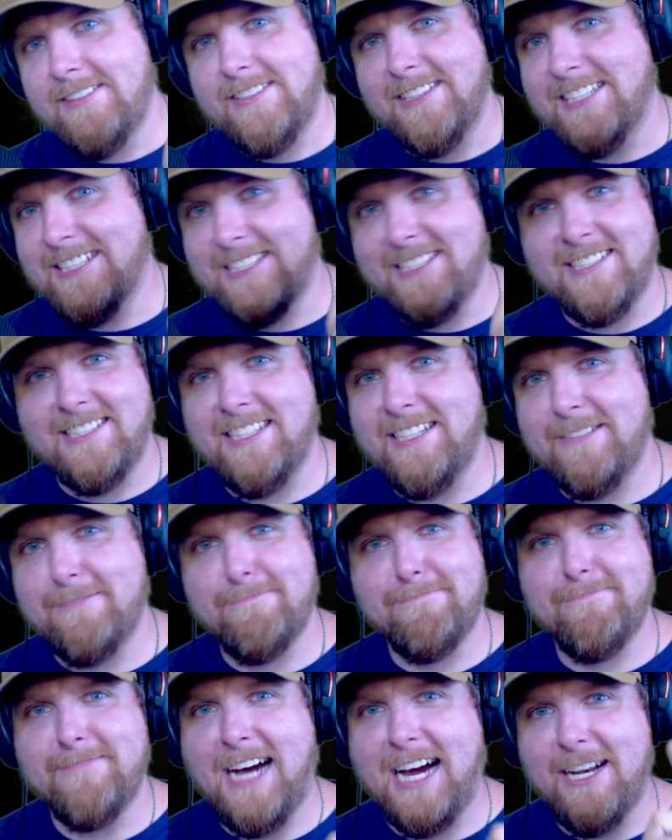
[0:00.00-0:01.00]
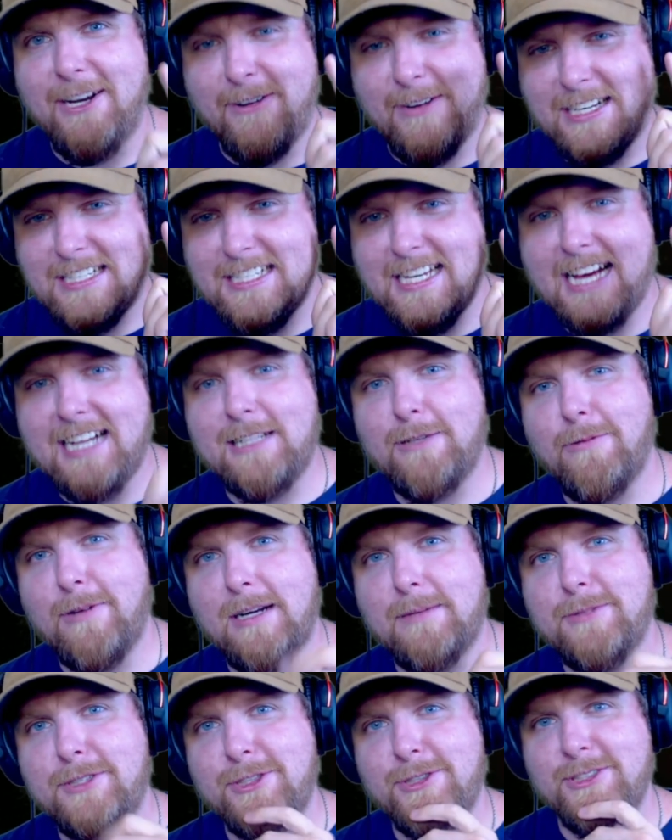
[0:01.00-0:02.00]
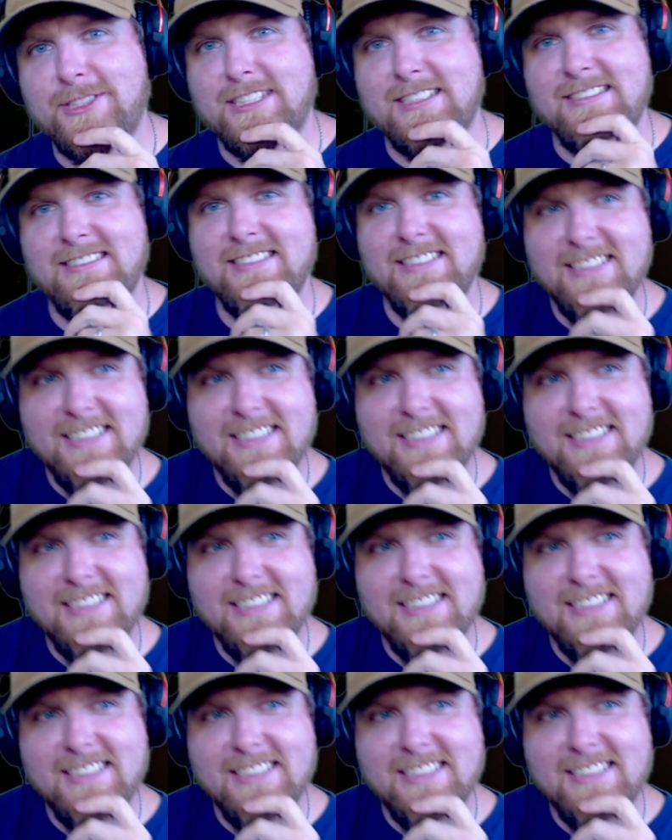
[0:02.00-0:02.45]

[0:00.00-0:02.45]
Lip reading: this is it. I know exactly what I'm choosing.